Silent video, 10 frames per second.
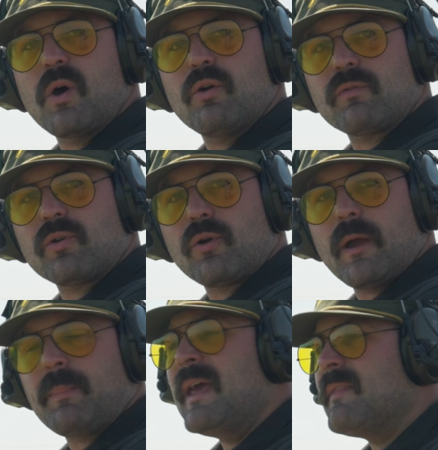over
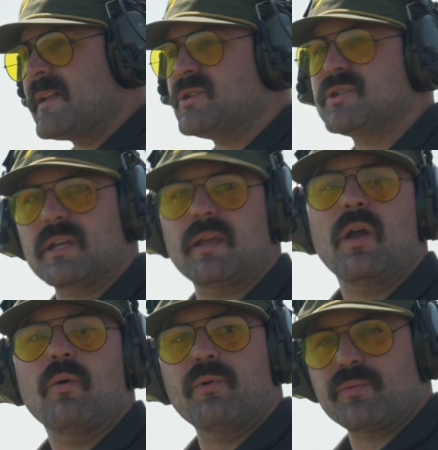grip that you see
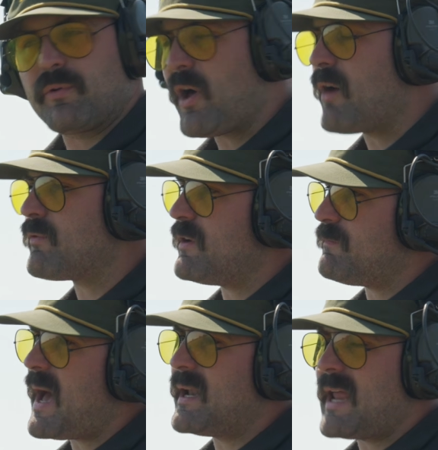with a revolver. If
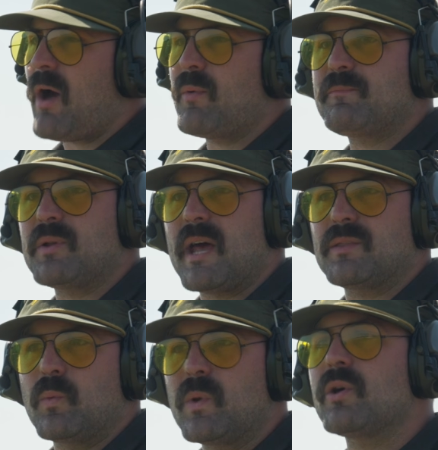by now we've put
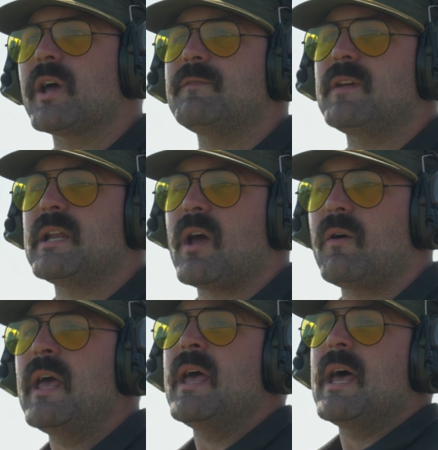out the wheel gun
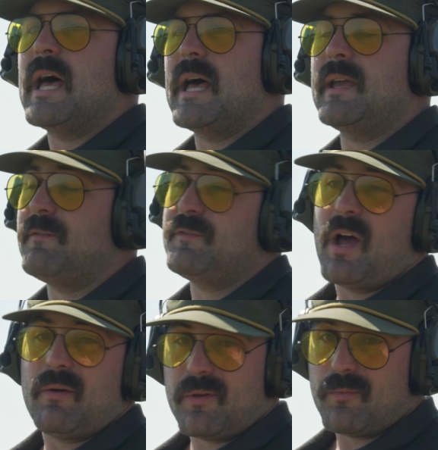video, if
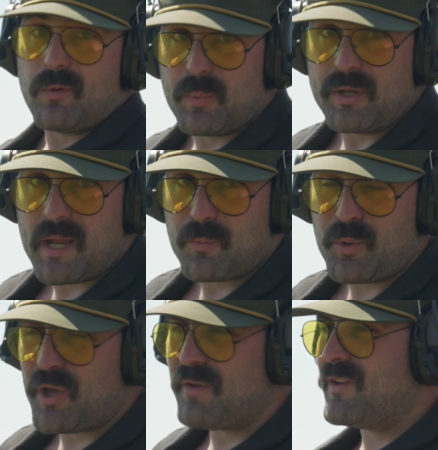not, then we're putting out a
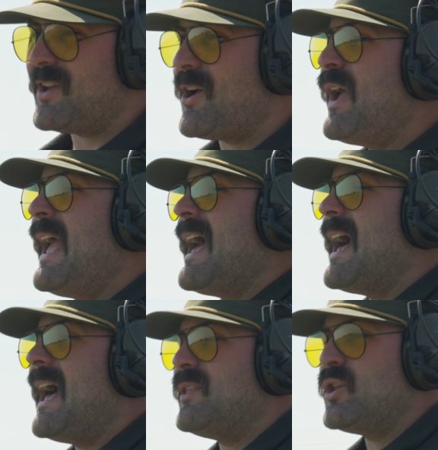wheel gun video,
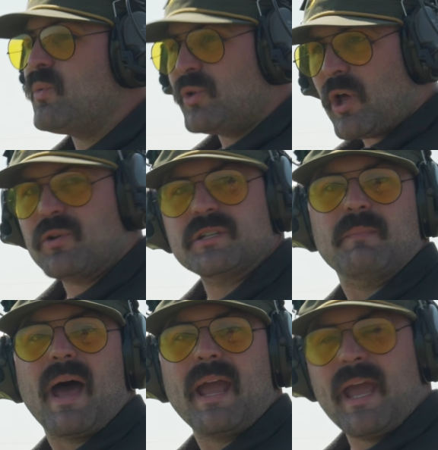you will notice
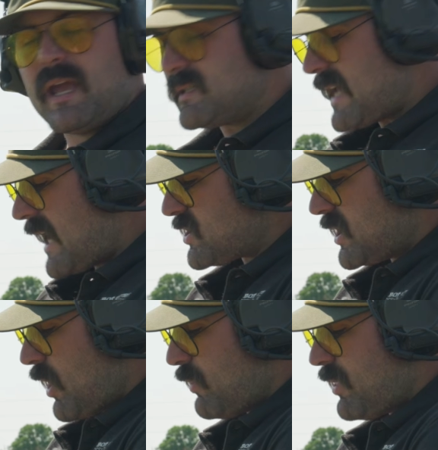my hands actually
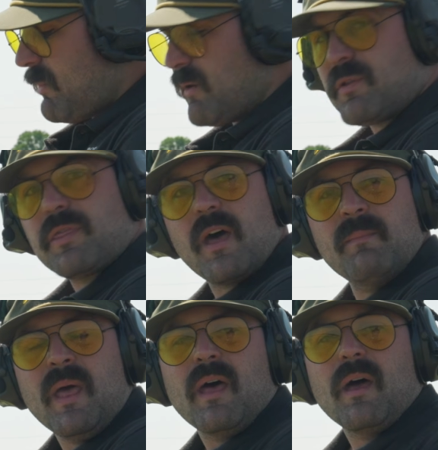go thumb over
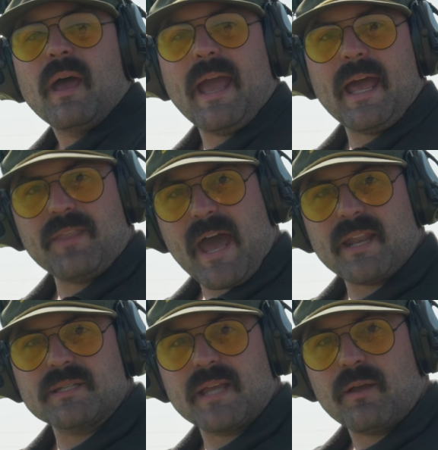thumb, and that
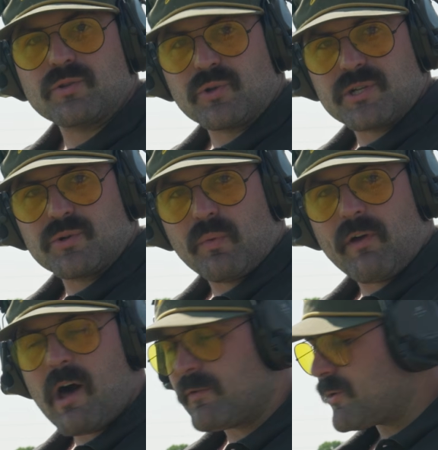is a traditional revolver